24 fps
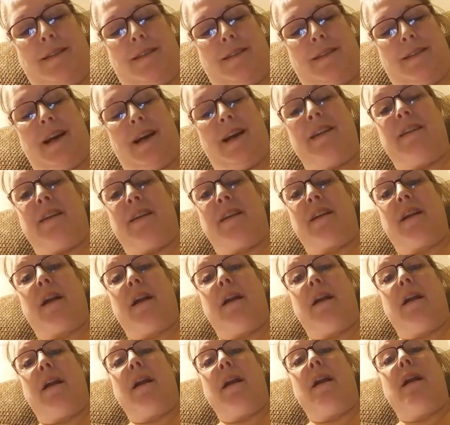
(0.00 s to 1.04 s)
I did
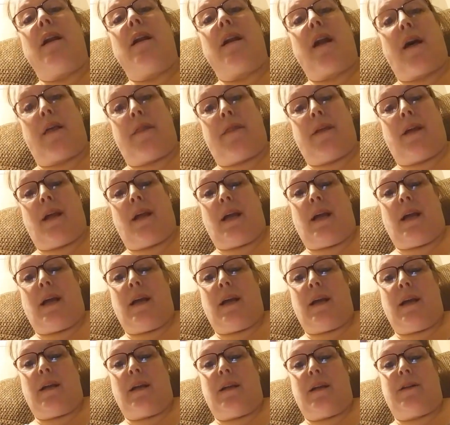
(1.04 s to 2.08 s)
nothing
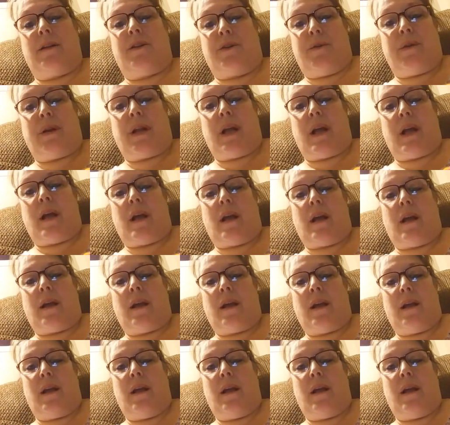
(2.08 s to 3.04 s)
today.